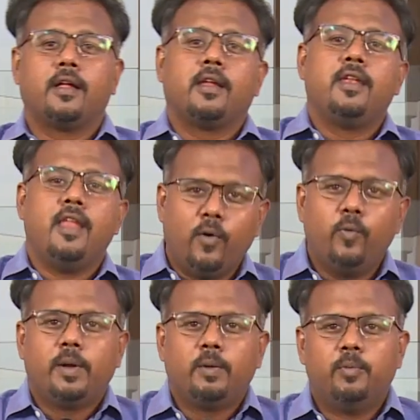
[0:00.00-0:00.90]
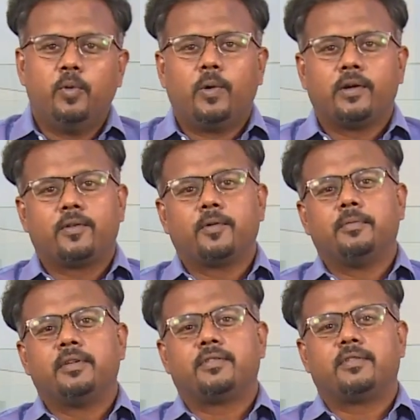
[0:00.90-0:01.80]
Now we will move on to
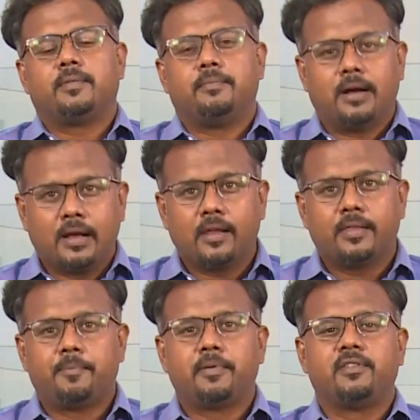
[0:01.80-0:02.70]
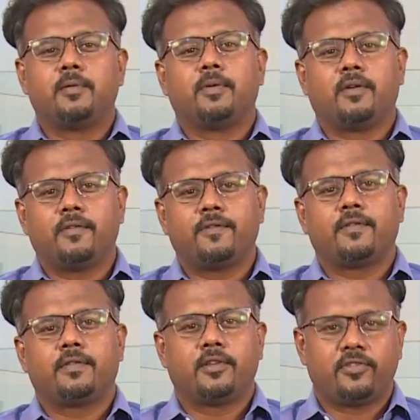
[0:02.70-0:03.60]
Miss Mangala, the principal of
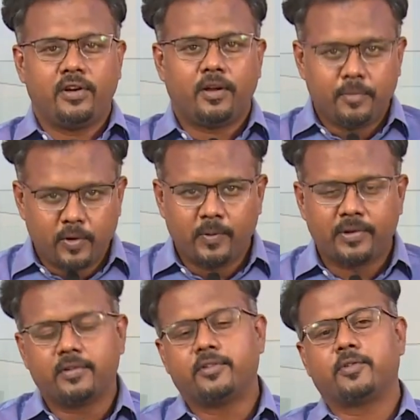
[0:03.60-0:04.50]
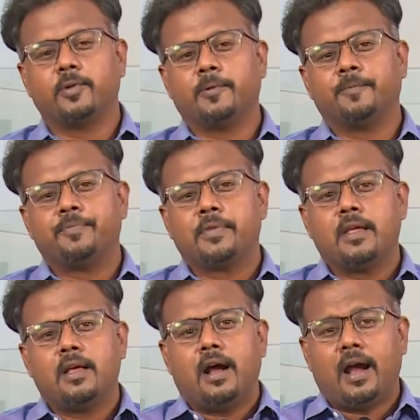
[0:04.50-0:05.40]
the Shriram Universal School.
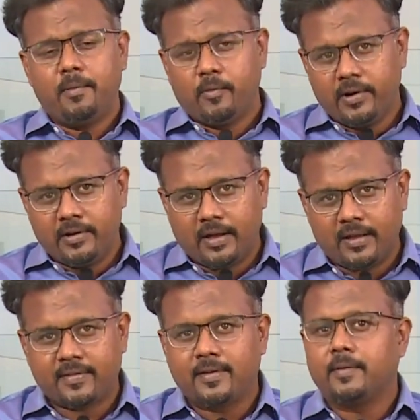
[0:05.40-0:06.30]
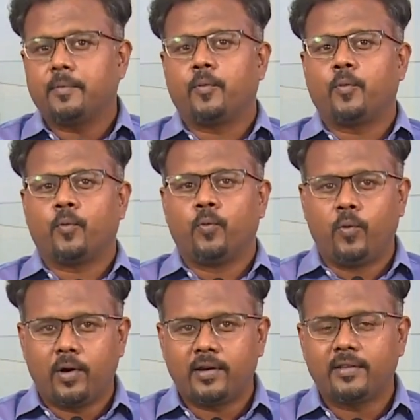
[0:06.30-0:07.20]
I'm going to ask her,
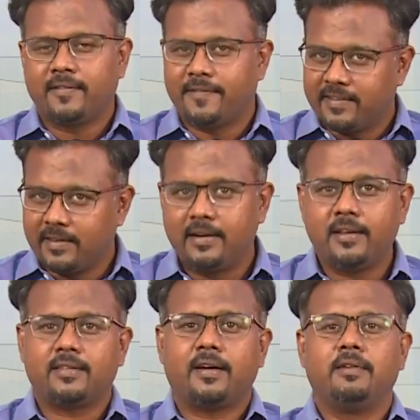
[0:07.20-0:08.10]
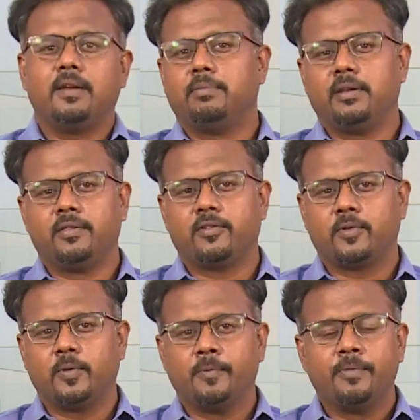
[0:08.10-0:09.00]
what are the facilities available in the
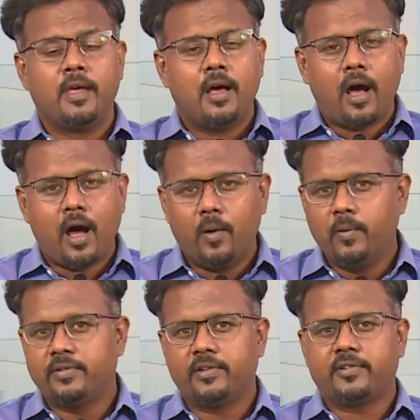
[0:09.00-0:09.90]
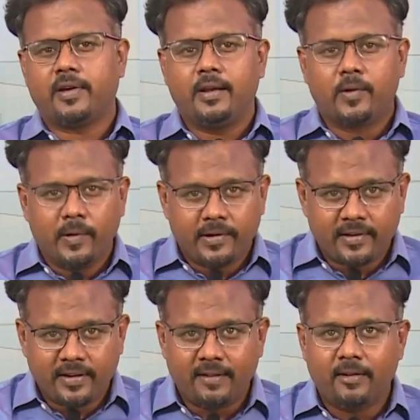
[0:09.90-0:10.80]
school? How is the child going to
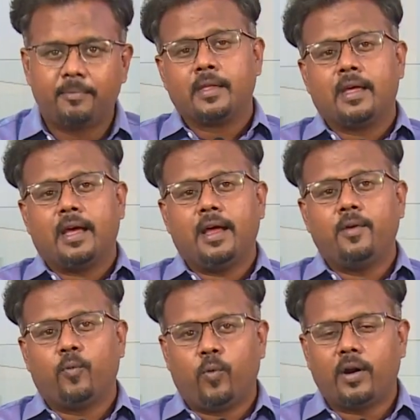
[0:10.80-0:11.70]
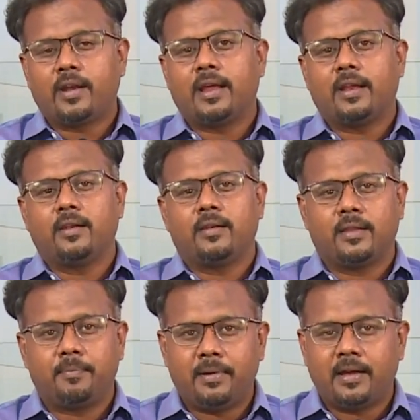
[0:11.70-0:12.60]
develop, and what can
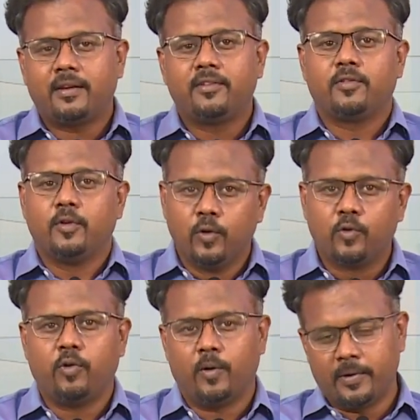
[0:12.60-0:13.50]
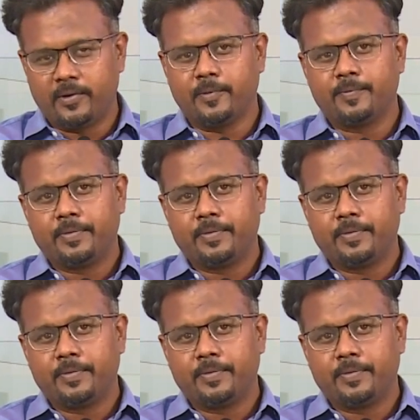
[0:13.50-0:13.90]
the parents look forward to?